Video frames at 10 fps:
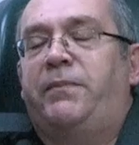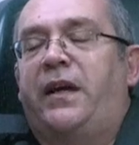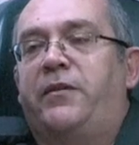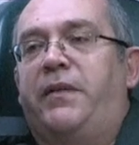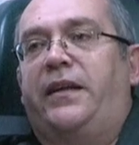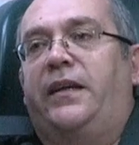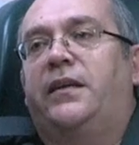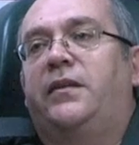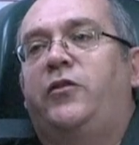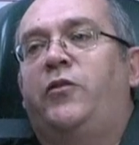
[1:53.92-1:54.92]
a
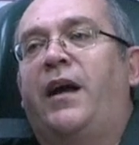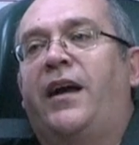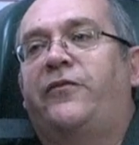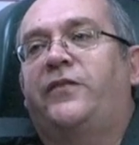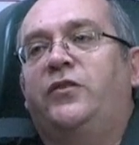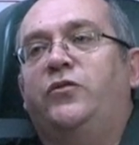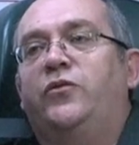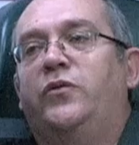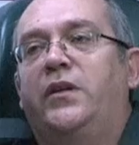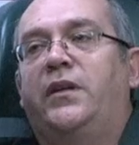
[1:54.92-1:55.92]
paramedic, you have
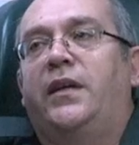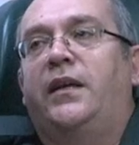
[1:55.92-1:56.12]
to